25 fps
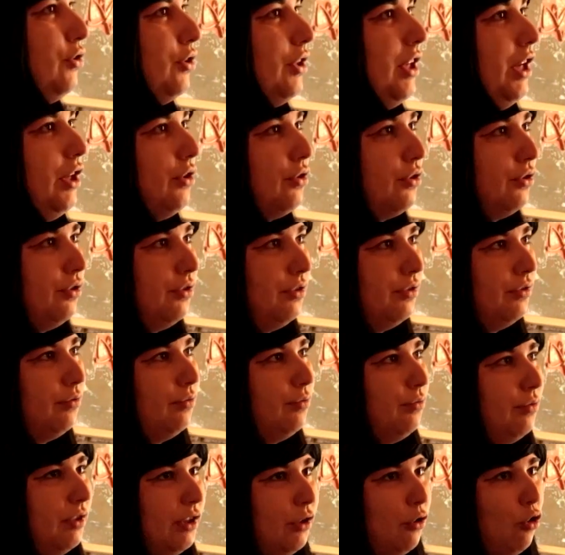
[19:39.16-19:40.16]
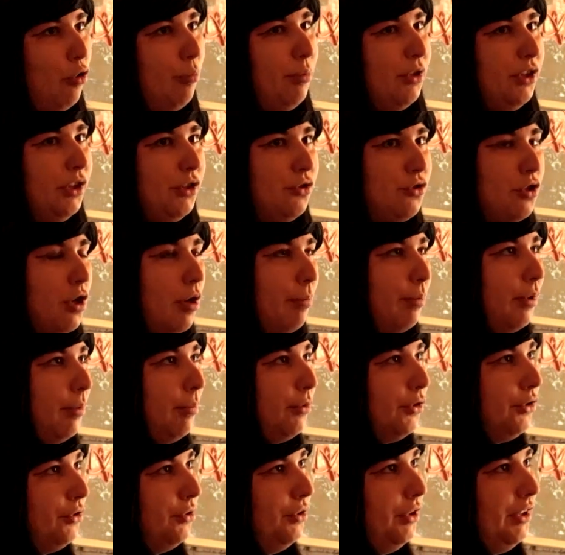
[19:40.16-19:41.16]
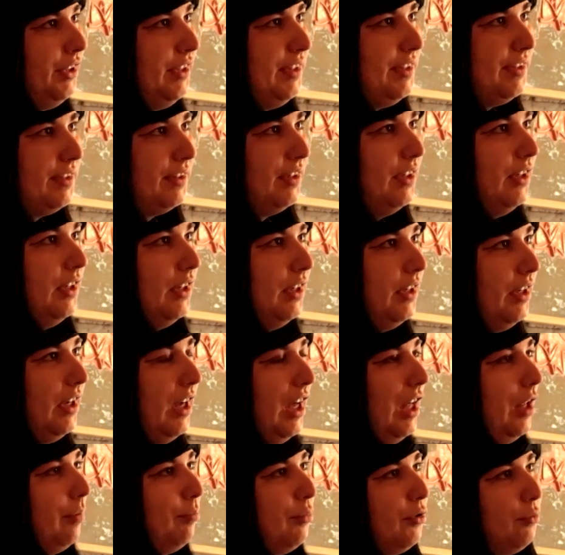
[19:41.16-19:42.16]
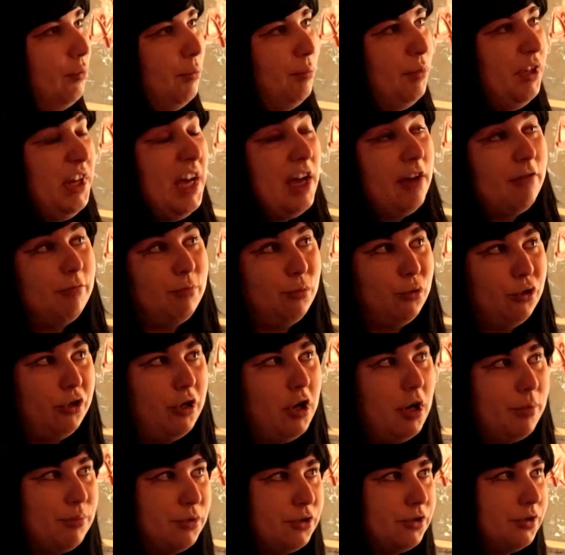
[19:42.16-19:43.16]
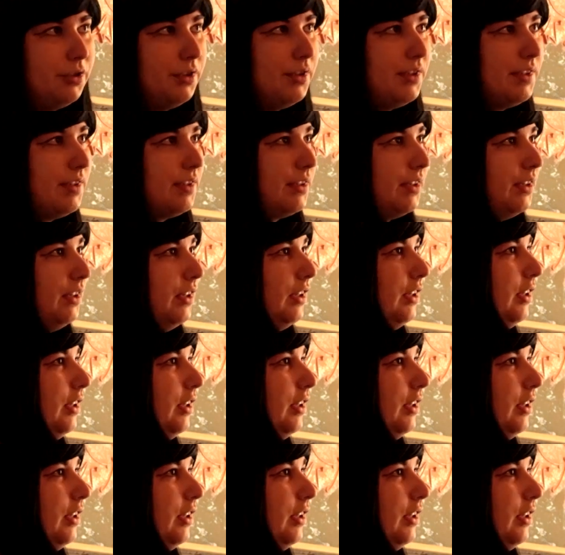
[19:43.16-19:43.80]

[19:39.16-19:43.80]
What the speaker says: education, opening job opportunities helps women have more options.